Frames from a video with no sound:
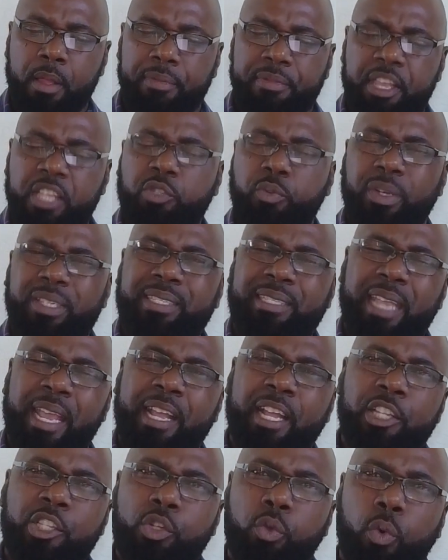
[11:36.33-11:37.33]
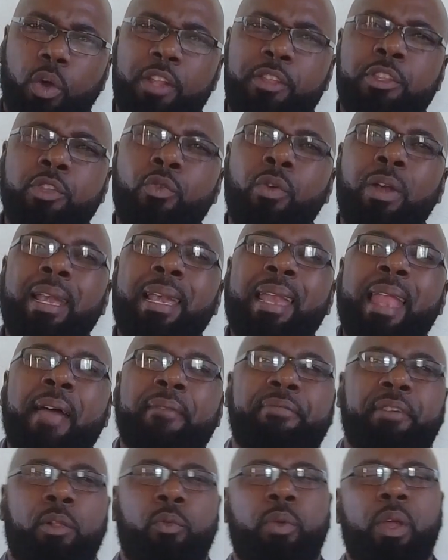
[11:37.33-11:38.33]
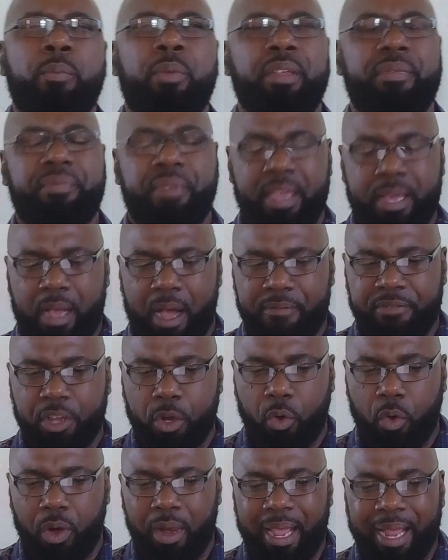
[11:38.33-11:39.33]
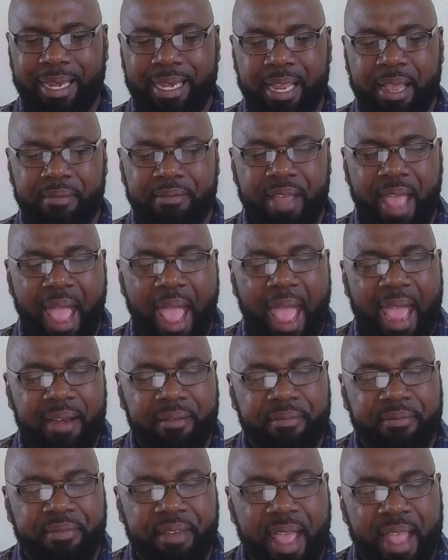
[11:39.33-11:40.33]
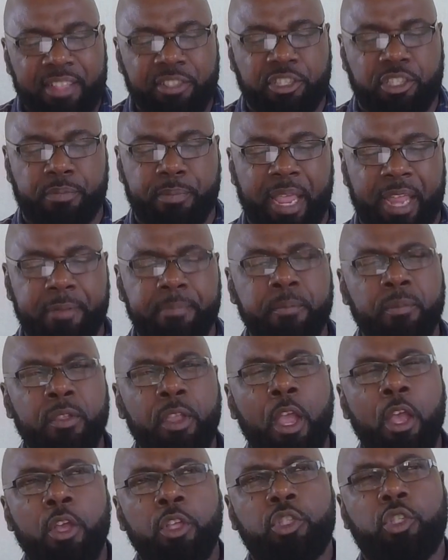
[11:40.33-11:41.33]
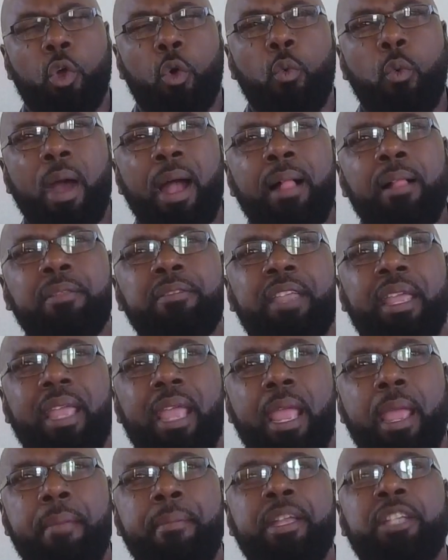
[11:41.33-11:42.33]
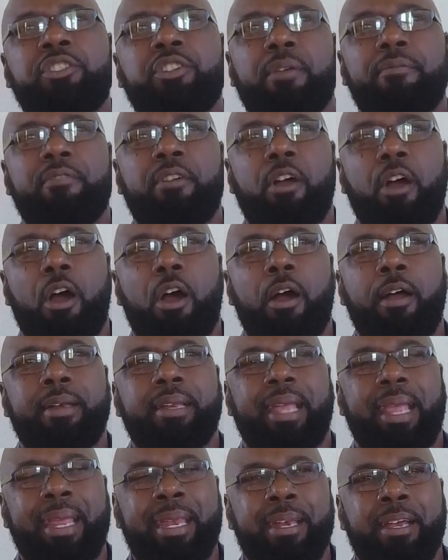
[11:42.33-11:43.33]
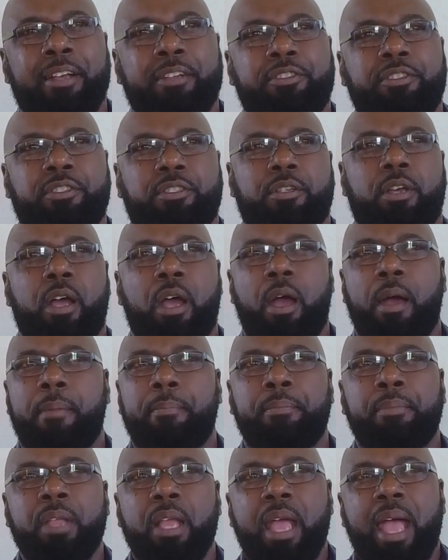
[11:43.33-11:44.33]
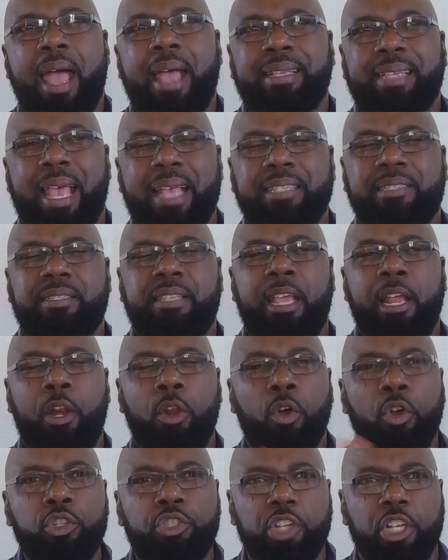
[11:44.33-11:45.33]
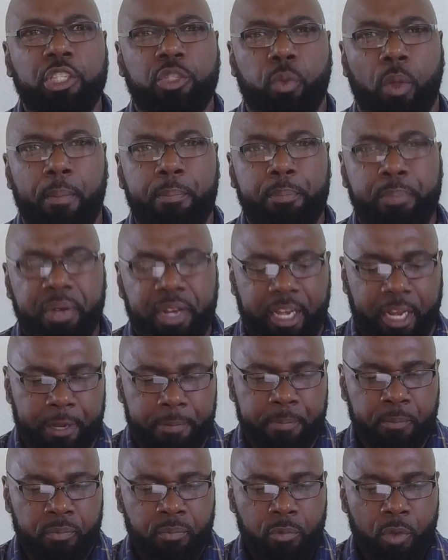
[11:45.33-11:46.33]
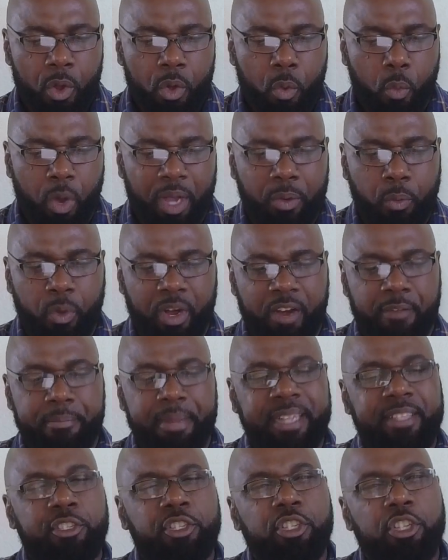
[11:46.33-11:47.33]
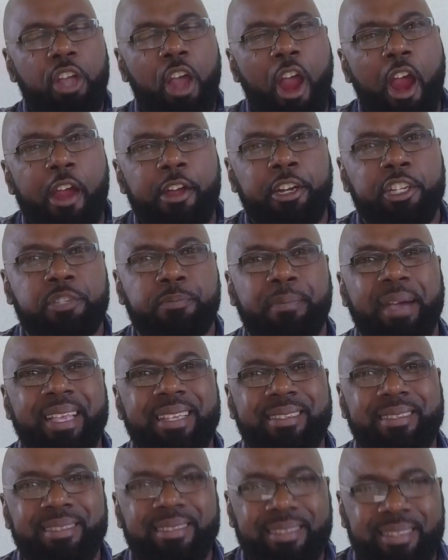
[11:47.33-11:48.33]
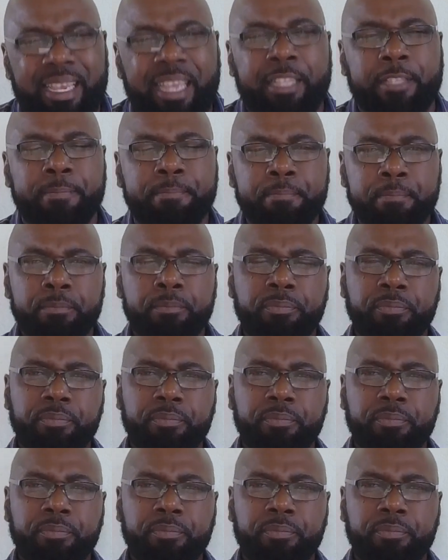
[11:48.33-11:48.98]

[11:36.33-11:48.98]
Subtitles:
this was taken to a new level when we think of the whole idea of advancement. So while the image of God in us, as theologians will put it, what would have been tarnished by sin,